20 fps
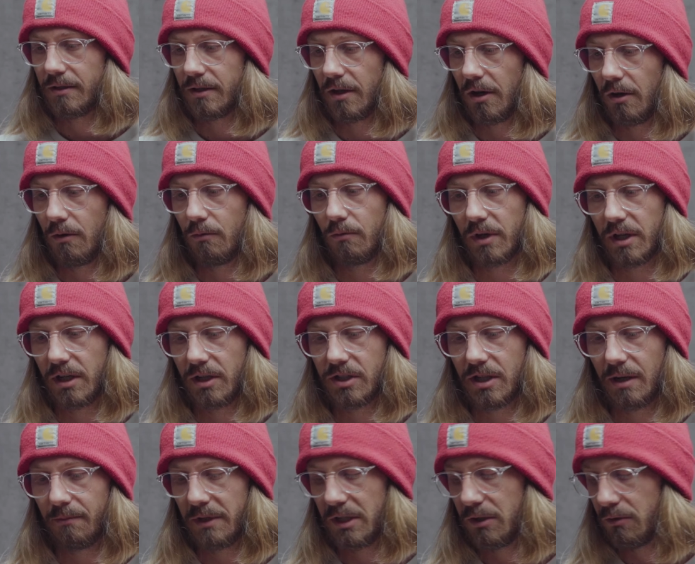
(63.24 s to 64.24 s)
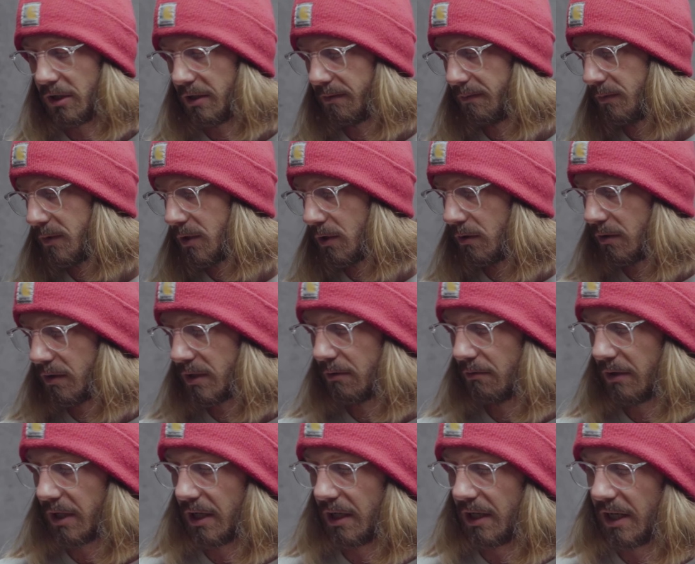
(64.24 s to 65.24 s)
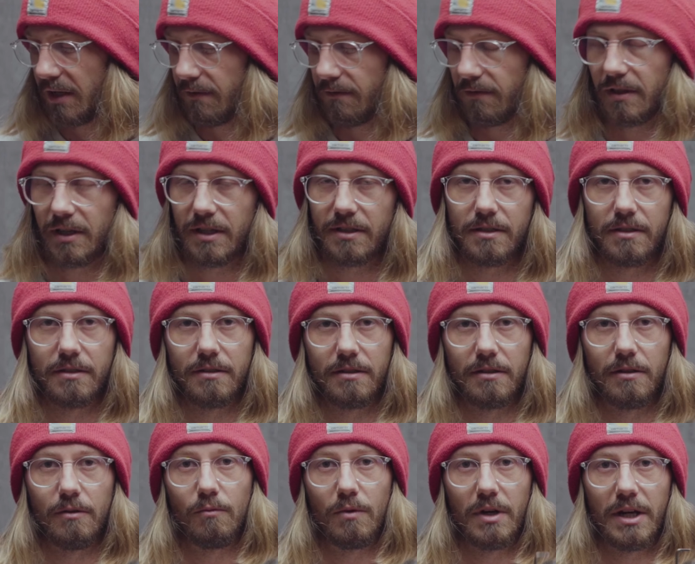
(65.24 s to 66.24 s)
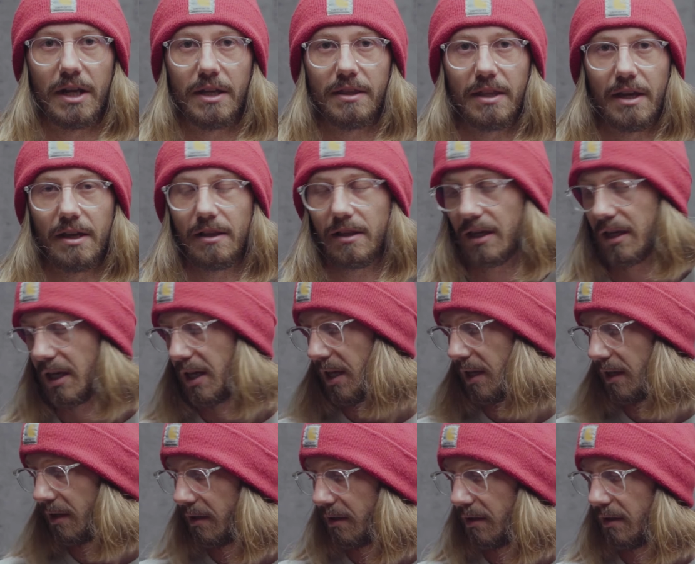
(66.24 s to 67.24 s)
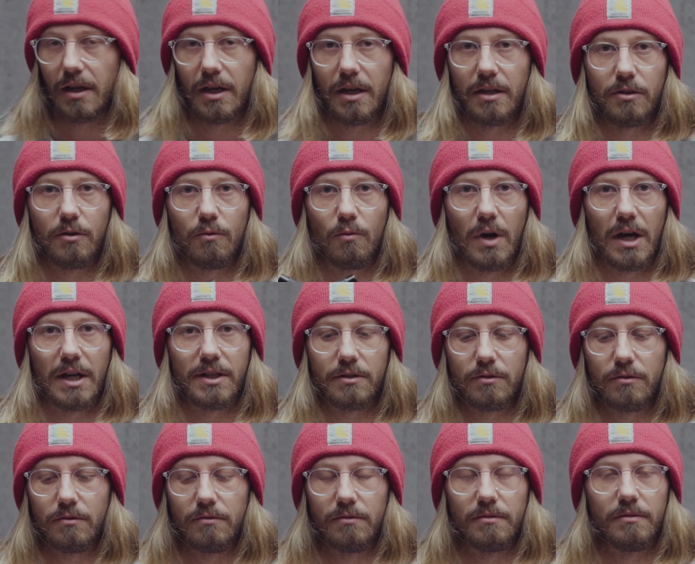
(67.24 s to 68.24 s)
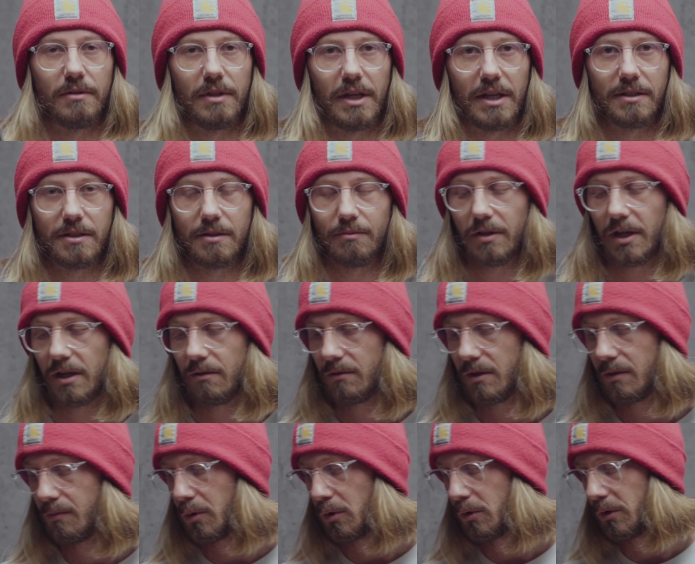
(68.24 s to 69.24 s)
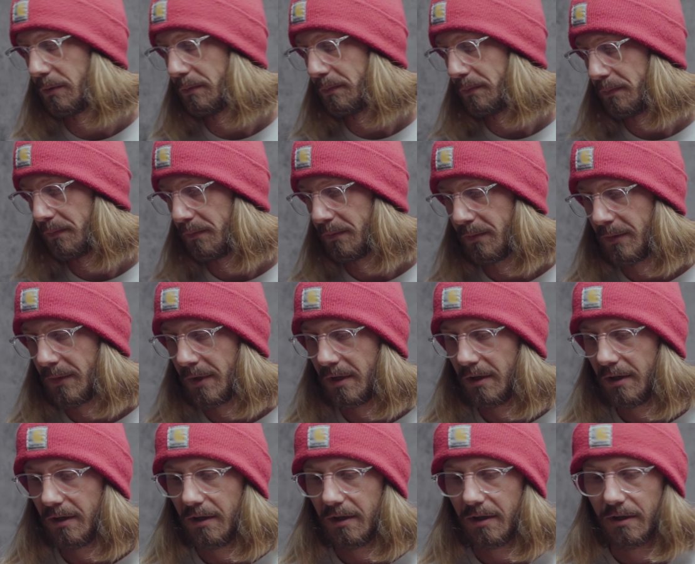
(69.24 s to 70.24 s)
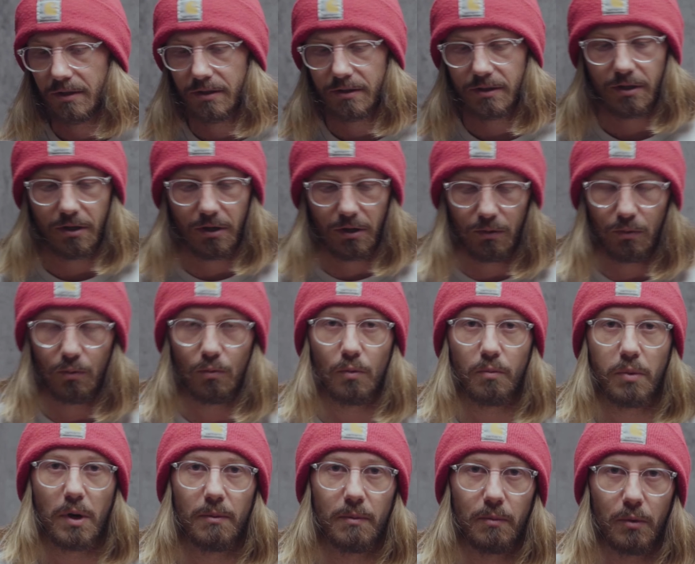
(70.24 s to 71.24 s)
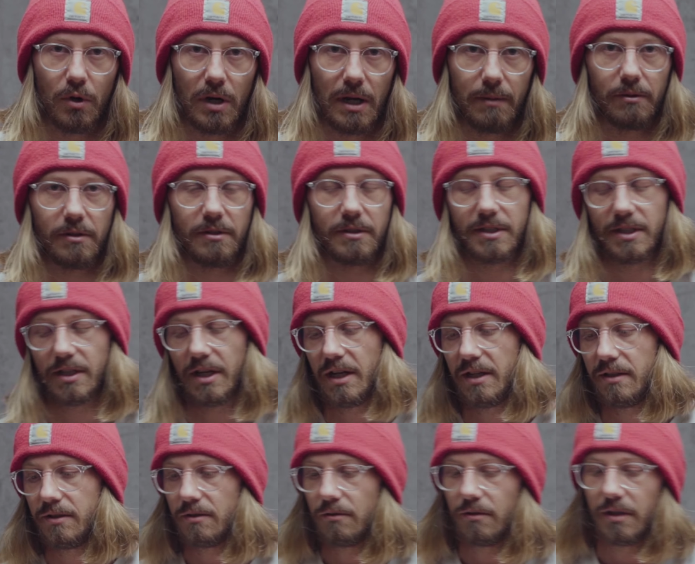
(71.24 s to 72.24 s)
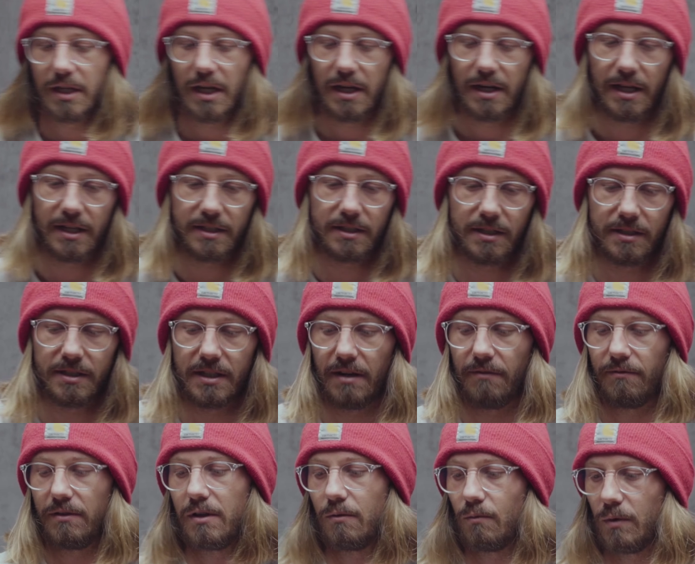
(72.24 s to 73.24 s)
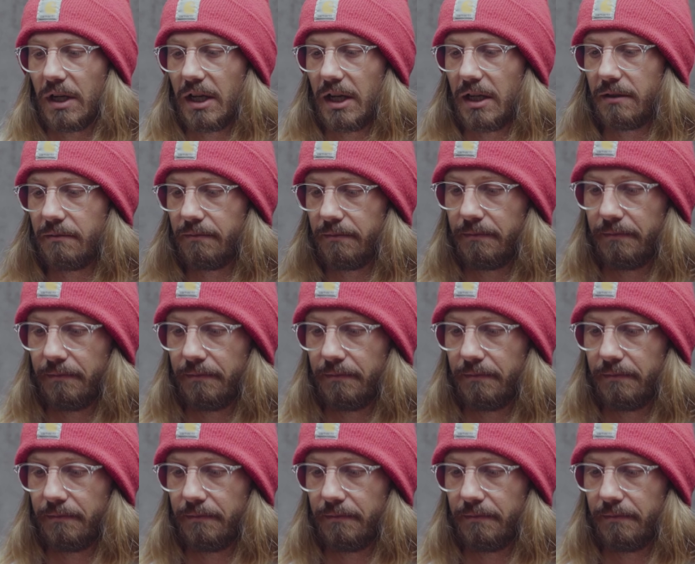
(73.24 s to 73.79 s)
So we're going to jump into it. Tools that we're going to need for this: a 1/8 Allen key and your Y tool as supplied with your board. So we'll pop the board up on its side so we can gain access to everything we need.